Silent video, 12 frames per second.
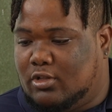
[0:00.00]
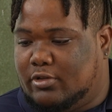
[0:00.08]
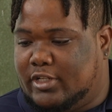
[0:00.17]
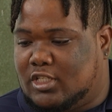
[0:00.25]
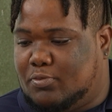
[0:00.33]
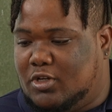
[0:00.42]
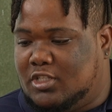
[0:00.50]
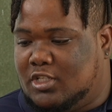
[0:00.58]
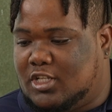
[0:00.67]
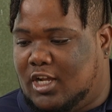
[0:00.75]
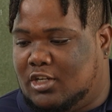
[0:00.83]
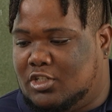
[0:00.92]
Despite the
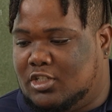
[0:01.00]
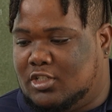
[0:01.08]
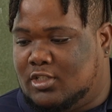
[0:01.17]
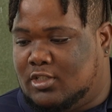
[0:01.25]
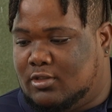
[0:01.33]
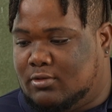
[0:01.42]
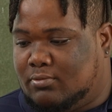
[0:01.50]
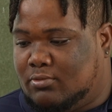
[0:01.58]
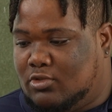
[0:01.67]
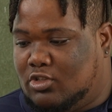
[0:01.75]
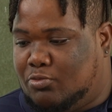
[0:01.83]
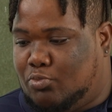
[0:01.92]
challenges,
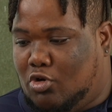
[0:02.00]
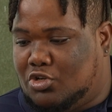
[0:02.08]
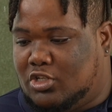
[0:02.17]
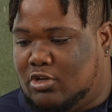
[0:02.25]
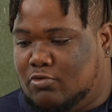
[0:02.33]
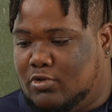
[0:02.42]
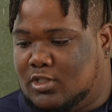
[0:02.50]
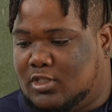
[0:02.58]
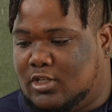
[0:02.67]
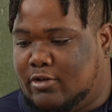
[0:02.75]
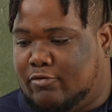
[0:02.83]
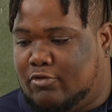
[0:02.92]
the project was
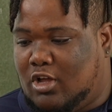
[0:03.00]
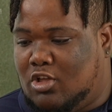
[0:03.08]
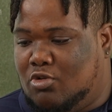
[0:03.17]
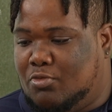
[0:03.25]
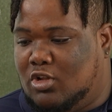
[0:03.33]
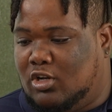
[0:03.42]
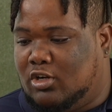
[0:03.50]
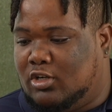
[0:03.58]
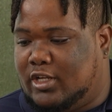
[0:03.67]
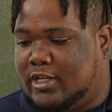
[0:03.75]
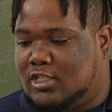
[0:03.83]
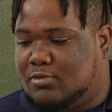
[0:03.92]
a valuable
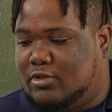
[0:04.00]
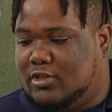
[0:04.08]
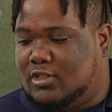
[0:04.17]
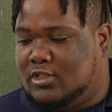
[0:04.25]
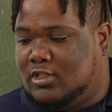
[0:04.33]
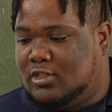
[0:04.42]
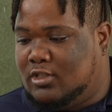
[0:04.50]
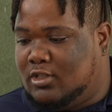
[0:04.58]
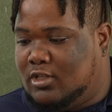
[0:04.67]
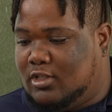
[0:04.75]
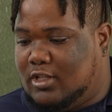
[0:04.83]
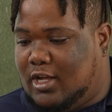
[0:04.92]
learning experience
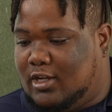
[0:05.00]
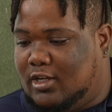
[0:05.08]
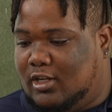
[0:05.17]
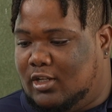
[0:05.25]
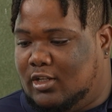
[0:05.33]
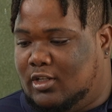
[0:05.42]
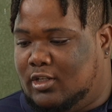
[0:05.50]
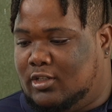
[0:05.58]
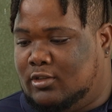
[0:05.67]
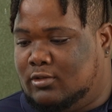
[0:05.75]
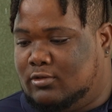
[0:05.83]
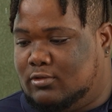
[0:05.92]
that highlighted